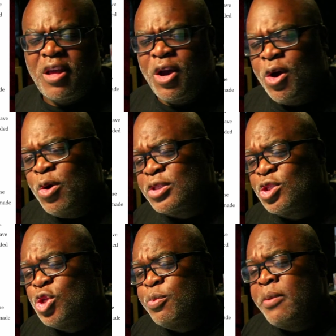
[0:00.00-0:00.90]
Who's a
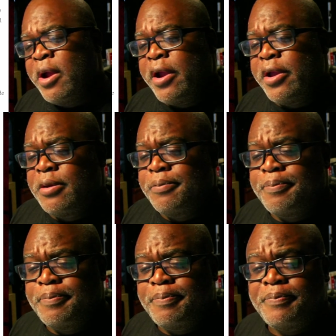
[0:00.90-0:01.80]
stupid American?
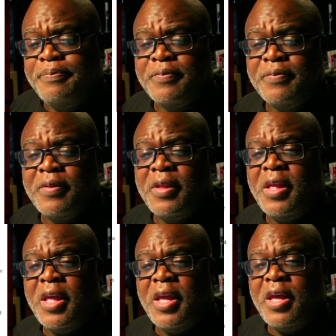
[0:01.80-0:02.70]

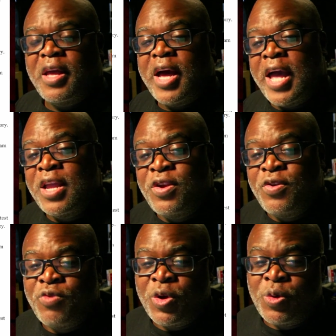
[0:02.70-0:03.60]
I
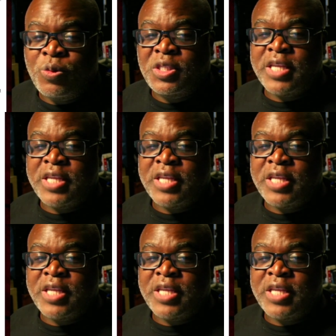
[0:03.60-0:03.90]
groaned